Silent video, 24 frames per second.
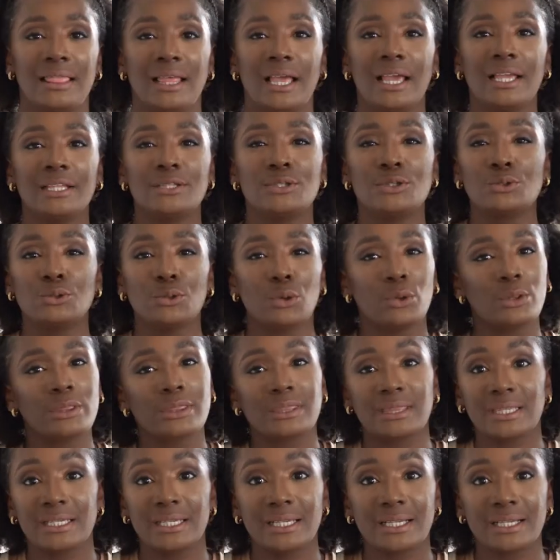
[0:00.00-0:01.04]
It's
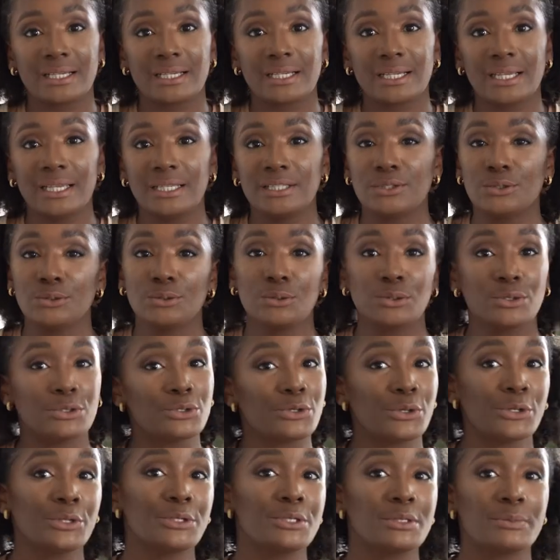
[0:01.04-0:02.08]
not thick, it's
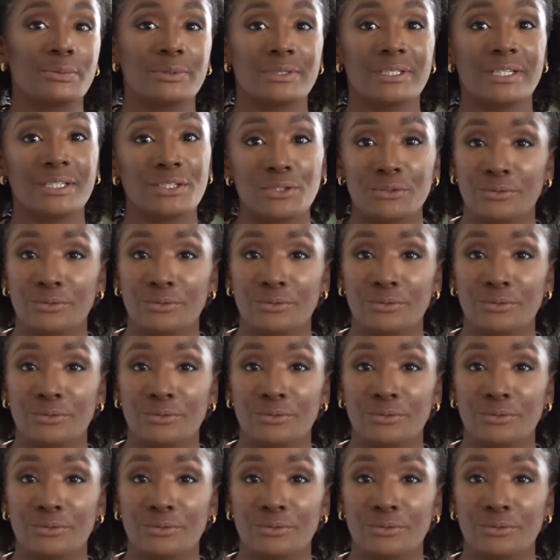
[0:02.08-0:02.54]
not going to protect